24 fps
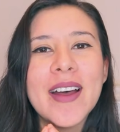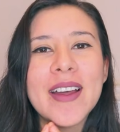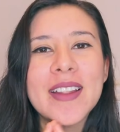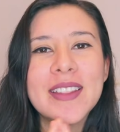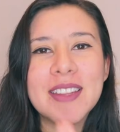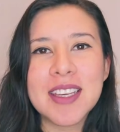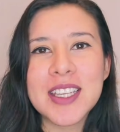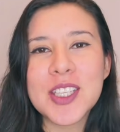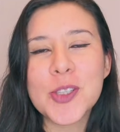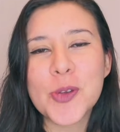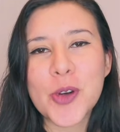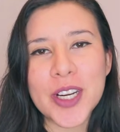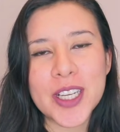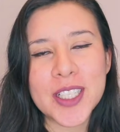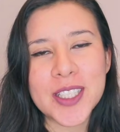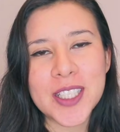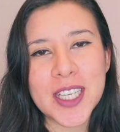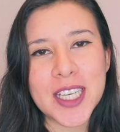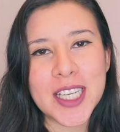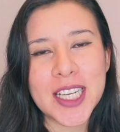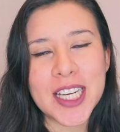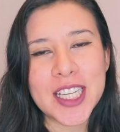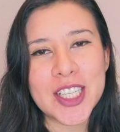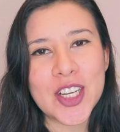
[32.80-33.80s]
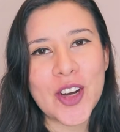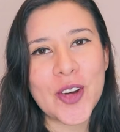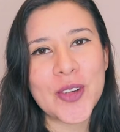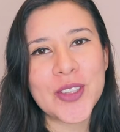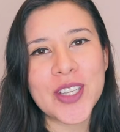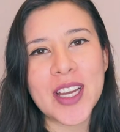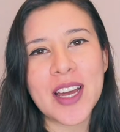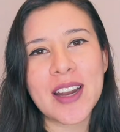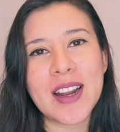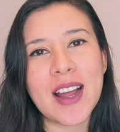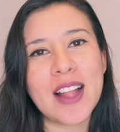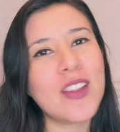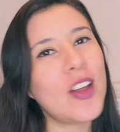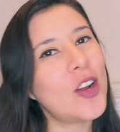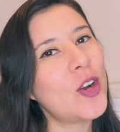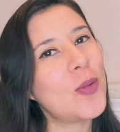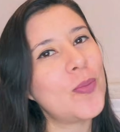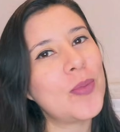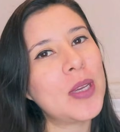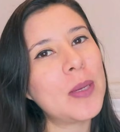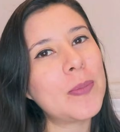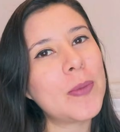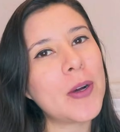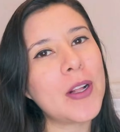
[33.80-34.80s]
This quarantine, I know that a lot
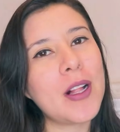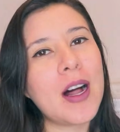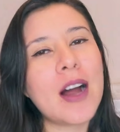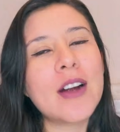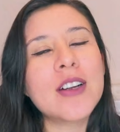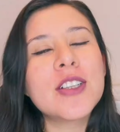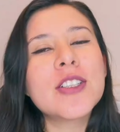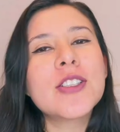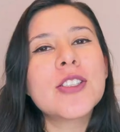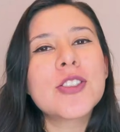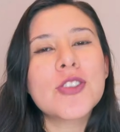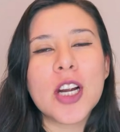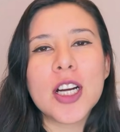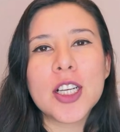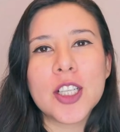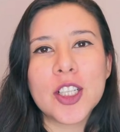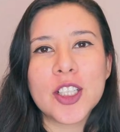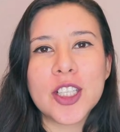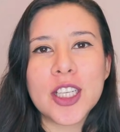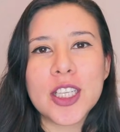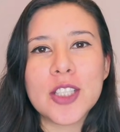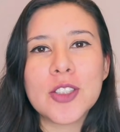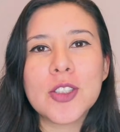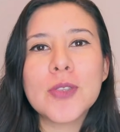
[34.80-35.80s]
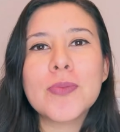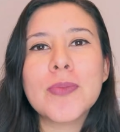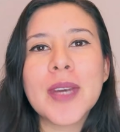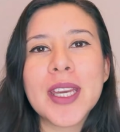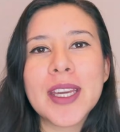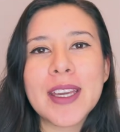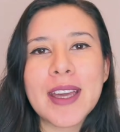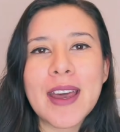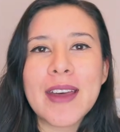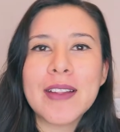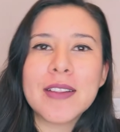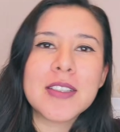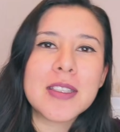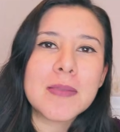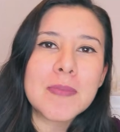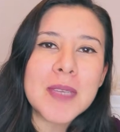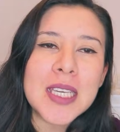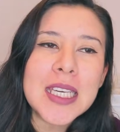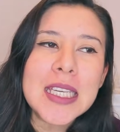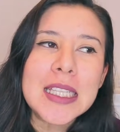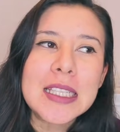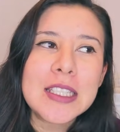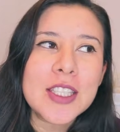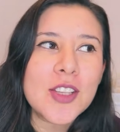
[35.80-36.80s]
of people are struggling to make ends
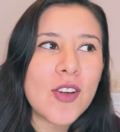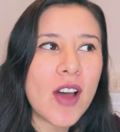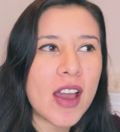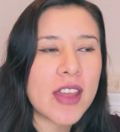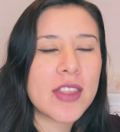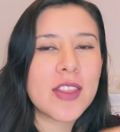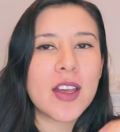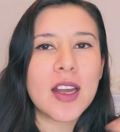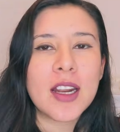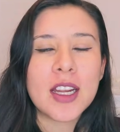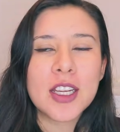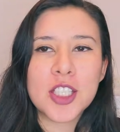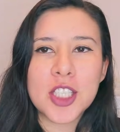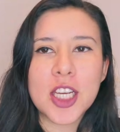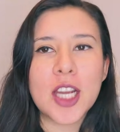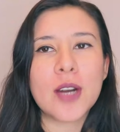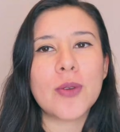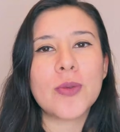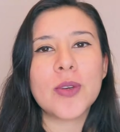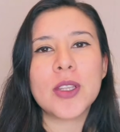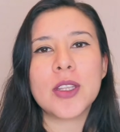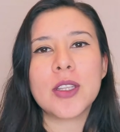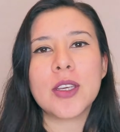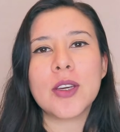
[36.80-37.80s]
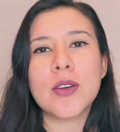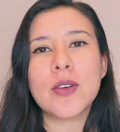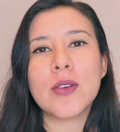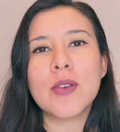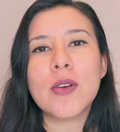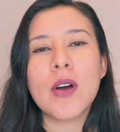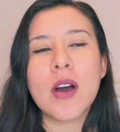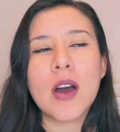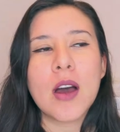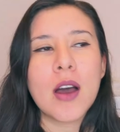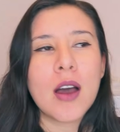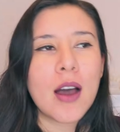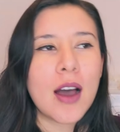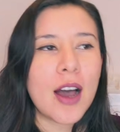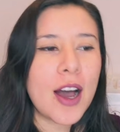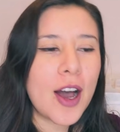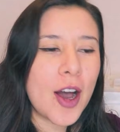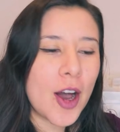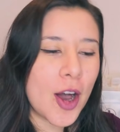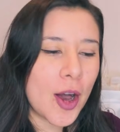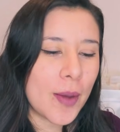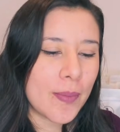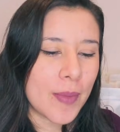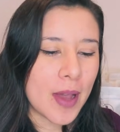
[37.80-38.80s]
meet, so I thought I'd share with you
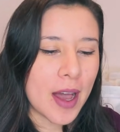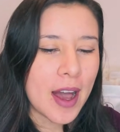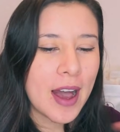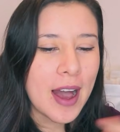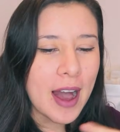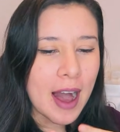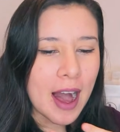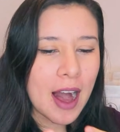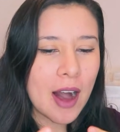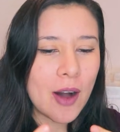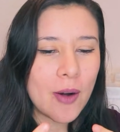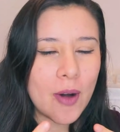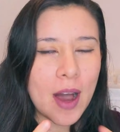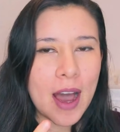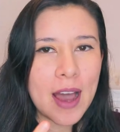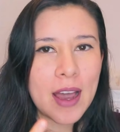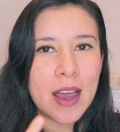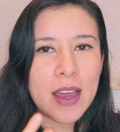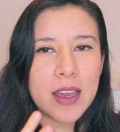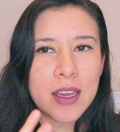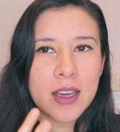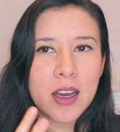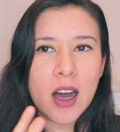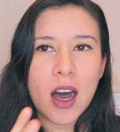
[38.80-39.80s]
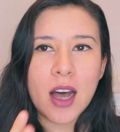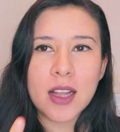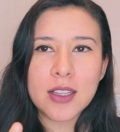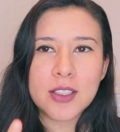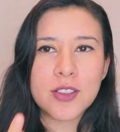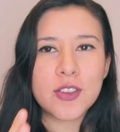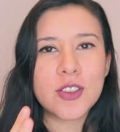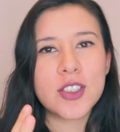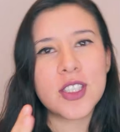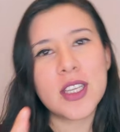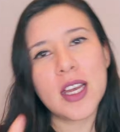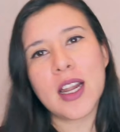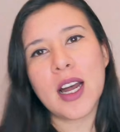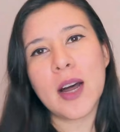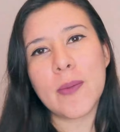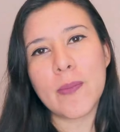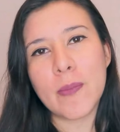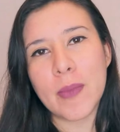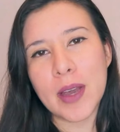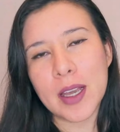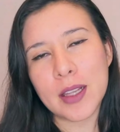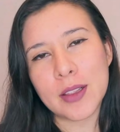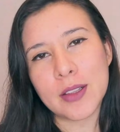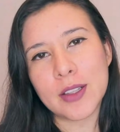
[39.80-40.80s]
how I got to set
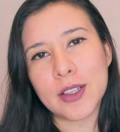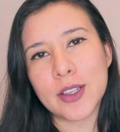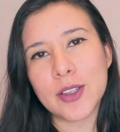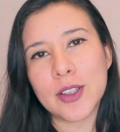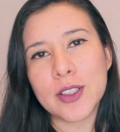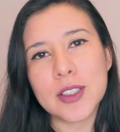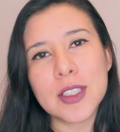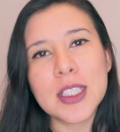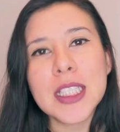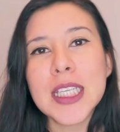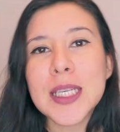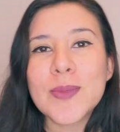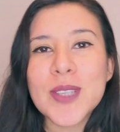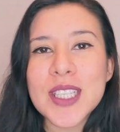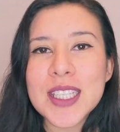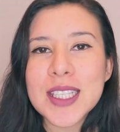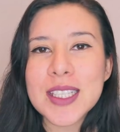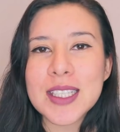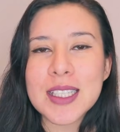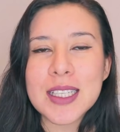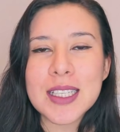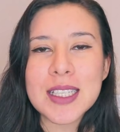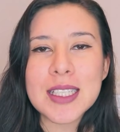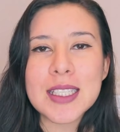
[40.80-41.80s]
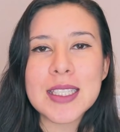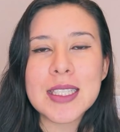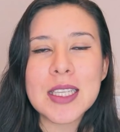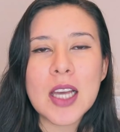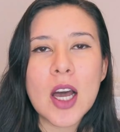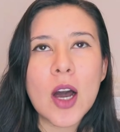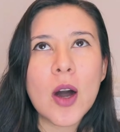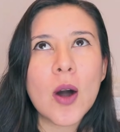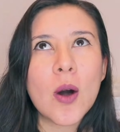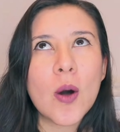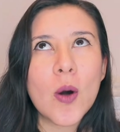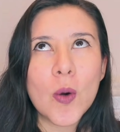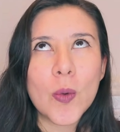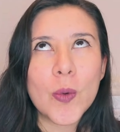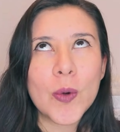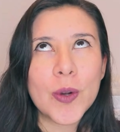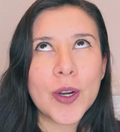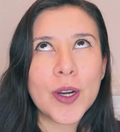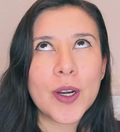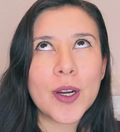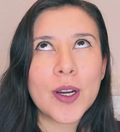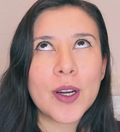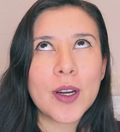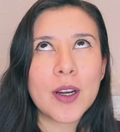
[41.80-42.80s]
up my little tea business
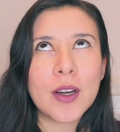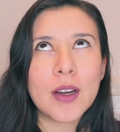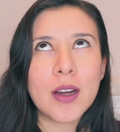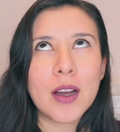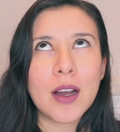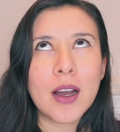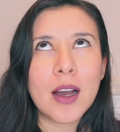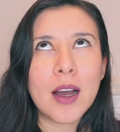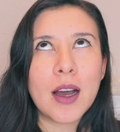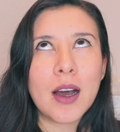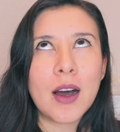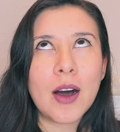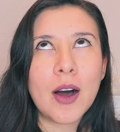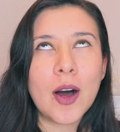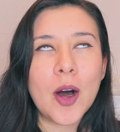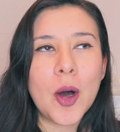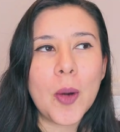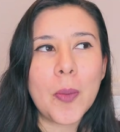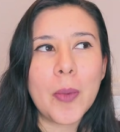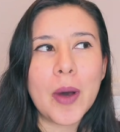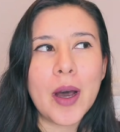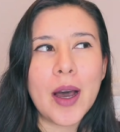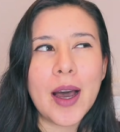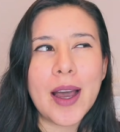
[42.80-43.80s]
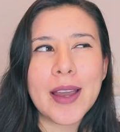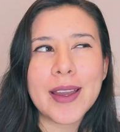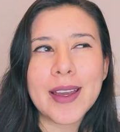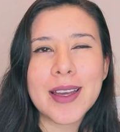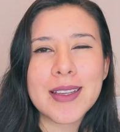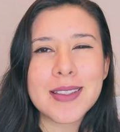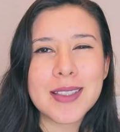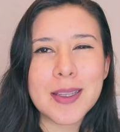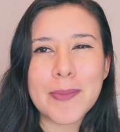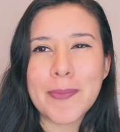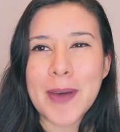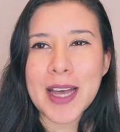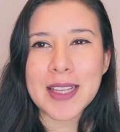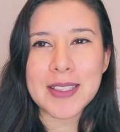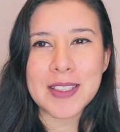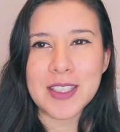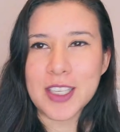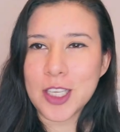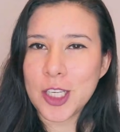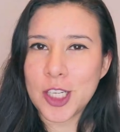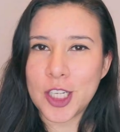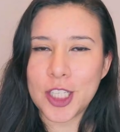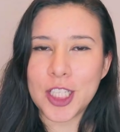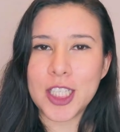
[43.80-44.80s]
over I guess the
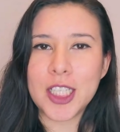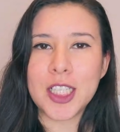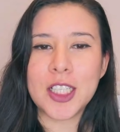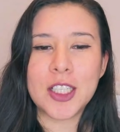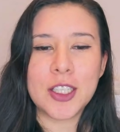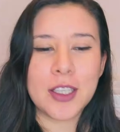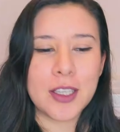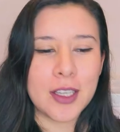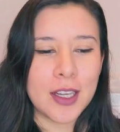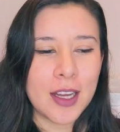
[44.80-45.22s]
past year.